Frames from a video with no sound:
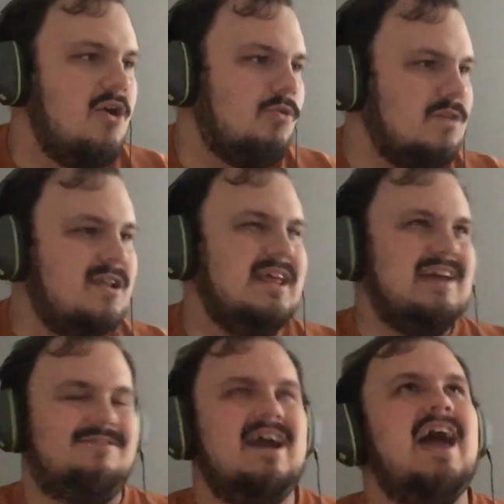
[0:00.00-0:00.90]
Really,
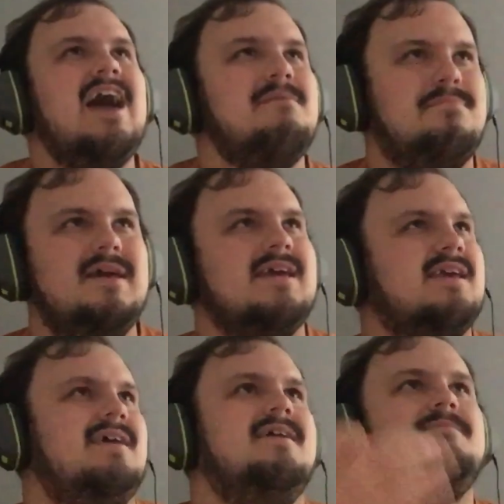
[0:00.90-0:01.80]
if I had to
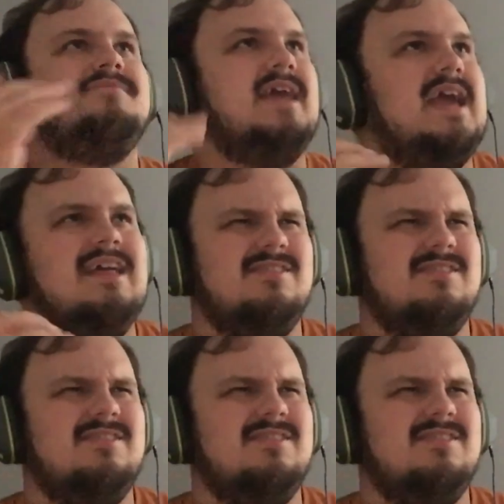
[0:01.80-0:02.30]
pick a